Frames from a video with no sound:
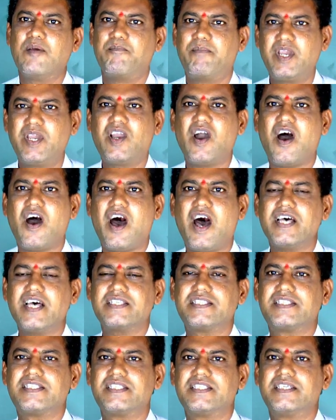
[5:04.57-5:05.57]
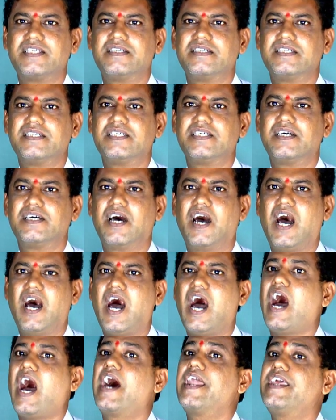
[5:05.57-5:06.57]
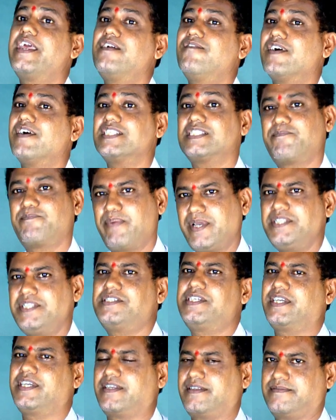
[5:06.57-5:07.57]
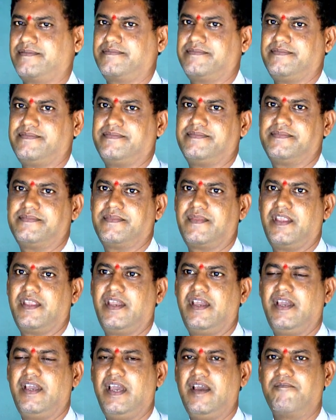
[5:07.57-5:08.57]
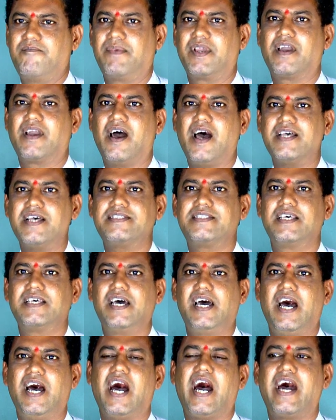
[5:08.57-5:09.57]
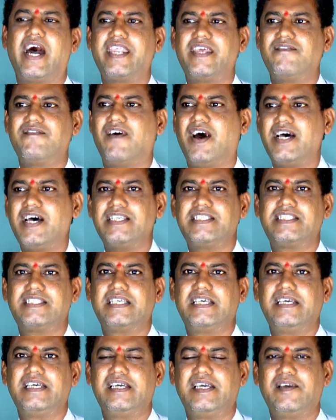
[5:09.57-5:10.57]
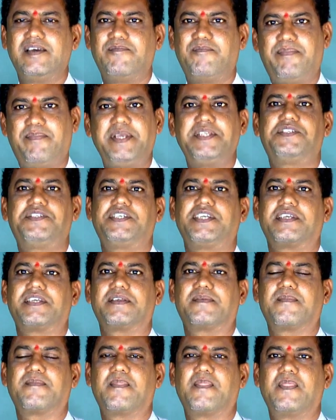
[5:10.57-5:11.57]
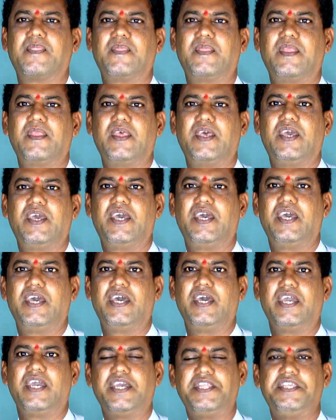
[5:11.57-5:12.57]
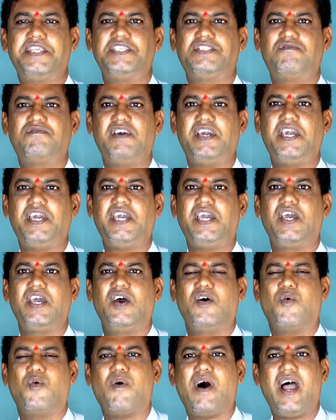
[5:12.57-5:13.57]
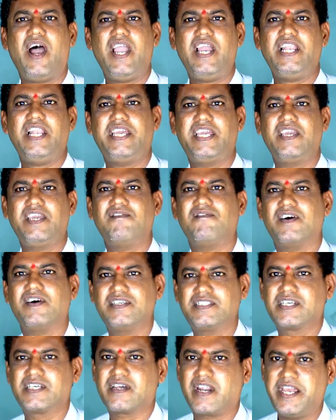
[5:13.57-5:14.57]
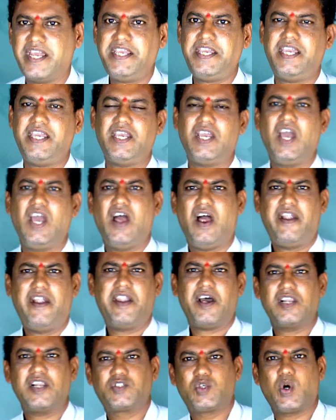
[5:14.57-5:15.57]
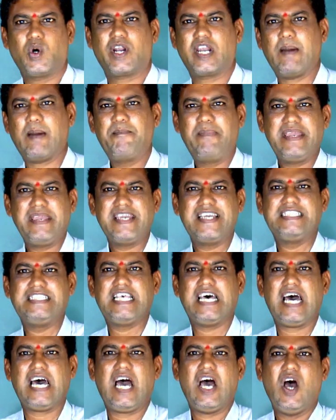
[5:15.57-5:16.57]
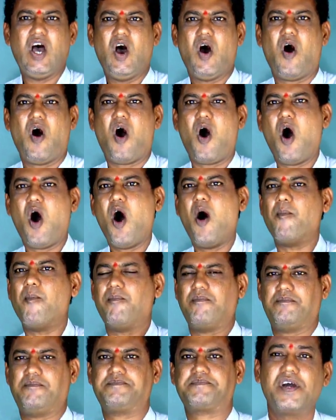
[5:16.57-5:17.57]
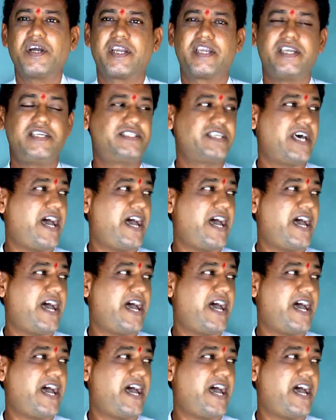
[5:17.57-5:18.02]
because Hari was pinching. Because Hari was pinching. In this way, while he was crying and also rubbing his arm, his